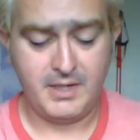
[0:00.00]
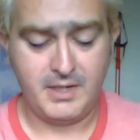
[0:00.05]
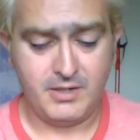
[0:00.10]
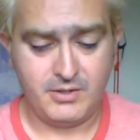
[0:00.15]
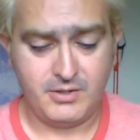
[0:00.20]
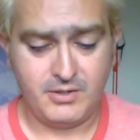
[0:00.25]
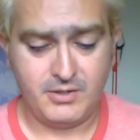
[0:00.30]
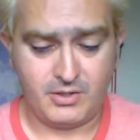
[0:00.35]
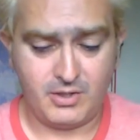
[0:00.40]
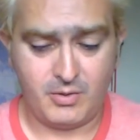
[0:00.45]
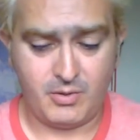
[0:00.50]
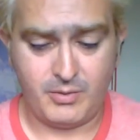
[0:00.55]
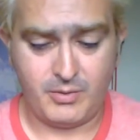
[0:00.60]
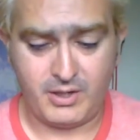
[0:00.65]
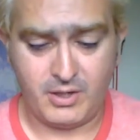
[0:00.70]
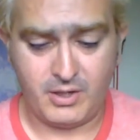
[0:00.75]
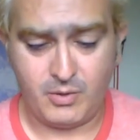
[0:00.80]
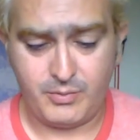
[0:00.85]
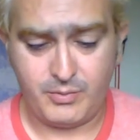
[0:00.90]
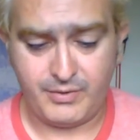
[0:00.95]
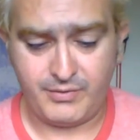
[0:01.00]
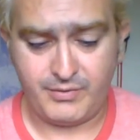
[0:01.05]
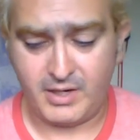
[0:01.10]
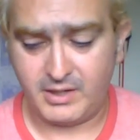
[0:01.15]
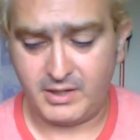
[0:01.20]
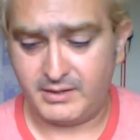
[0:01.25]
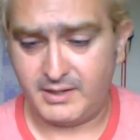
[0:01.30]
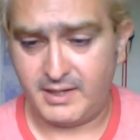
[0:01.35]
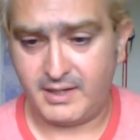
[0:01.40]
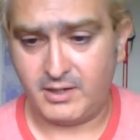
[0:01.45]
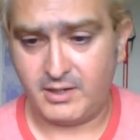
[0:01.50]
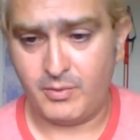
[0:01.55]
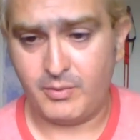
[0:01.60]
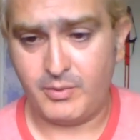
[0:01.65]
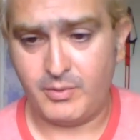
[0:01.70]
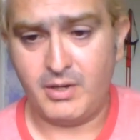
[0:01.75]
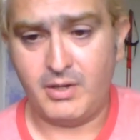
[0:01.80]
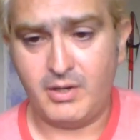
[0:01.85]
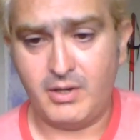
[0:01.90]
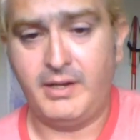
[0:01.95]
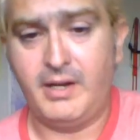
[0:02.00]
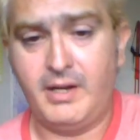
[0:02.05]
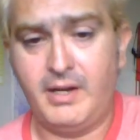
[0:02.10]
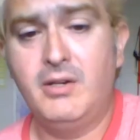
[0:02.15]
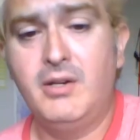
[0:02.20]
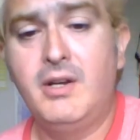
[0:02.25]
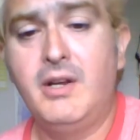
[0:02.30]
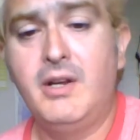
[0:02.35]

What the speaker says: So there we go. We've got that going on there.